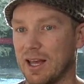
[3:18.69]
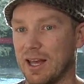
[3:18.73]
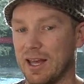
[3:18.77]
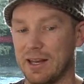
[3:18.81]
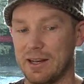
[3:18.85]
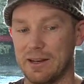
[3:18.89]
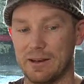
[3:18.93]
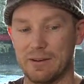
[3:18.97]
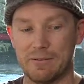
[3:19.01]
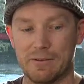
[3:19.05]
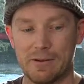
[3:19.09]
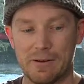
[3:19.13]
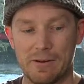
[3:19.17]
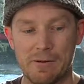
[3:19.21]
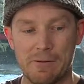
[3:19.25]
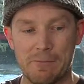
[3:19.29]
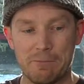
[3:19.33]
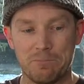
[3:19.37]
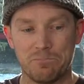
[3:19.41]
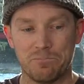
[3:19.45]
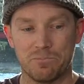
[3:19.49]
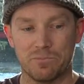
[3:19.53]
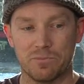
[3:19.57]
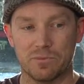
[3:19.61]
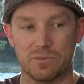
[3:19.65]
And
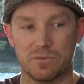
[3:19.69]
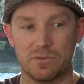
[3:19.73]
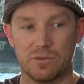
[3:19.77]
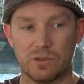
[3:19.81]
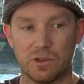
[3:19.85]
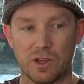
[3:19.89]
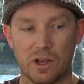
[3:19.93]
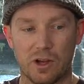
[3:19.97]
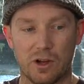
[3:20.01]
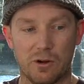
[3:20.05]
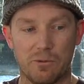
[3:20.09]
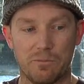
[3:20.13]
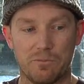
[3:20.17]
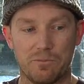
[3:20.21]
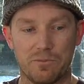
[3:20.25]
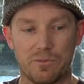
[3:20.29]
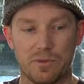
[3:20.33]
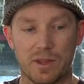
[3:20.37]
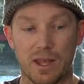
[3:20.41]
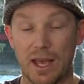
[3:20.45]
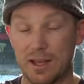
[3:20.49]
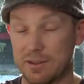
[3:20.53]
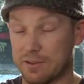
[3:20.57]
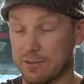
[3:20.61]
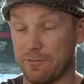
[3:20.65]
so
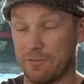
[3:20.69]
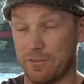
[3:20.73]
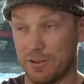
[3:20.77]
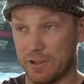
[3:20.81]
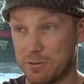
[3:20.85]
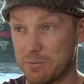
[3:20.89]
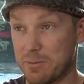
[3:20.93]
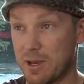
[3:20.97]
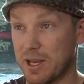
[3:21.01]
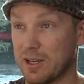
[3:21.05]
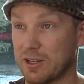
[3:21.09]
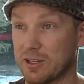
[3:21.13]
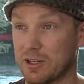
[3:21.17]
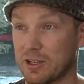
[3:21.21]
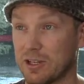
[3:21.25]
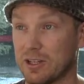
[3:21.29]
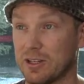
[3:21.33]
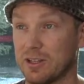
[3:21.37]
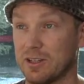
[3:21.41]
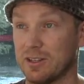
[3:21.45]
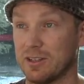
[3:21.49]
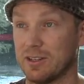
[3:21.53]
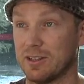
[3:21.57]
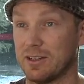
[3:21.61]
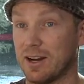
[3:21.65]
as a
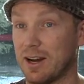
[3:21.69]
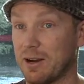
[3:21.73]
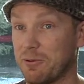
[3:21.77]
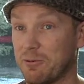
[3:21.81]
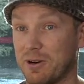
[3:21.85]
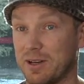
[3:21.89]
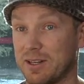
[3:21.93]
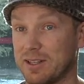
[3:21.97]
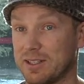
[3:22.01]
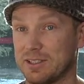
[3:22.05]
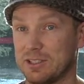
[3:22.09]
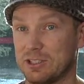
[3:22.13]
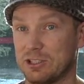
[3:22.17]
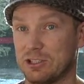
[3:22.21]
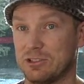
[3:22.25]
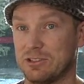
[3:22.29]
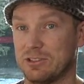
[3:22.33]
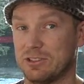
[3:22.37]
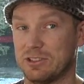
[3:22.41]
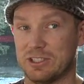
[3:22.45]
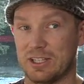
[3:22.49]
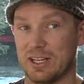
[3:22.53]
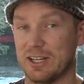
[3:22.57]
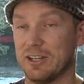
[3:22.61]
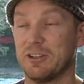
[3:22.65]
filmmaker, I want to
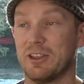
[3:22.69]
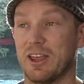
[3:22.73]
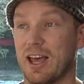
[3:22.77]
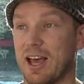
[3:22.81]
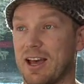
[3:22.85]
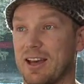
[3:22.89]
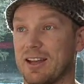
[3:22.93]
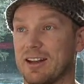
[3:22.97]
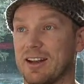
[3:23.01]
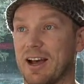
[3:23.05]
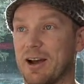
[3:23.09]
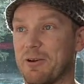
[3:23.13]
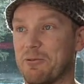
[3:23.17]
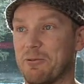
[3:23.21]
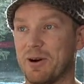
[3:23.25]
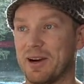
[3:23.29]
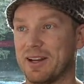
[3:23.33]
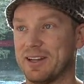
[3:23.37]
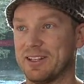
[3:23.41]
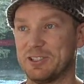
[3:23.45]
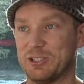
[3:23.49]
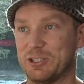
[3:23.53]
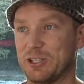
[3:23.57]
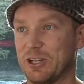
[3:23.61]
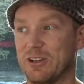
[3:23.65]
share that. I
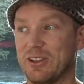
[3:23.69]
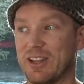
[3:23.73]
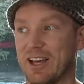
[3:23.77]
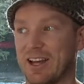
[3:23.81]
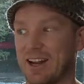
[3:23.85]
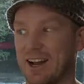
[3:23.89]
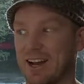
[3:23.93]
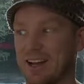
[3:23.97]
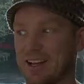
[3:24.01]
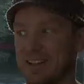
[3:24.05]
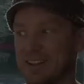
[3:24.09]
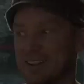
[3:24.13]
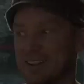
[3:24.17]
want to show that.